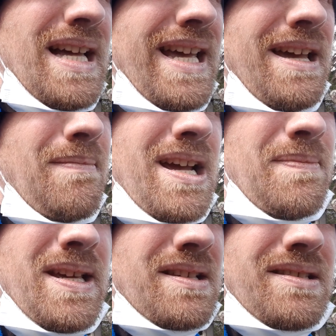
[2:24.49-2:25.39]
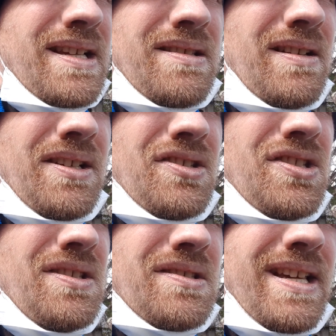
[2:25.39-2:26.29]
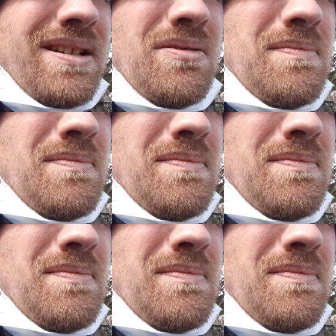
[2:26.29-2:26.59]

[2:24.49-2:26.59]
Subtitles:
it may be, as I say, something like ginseng or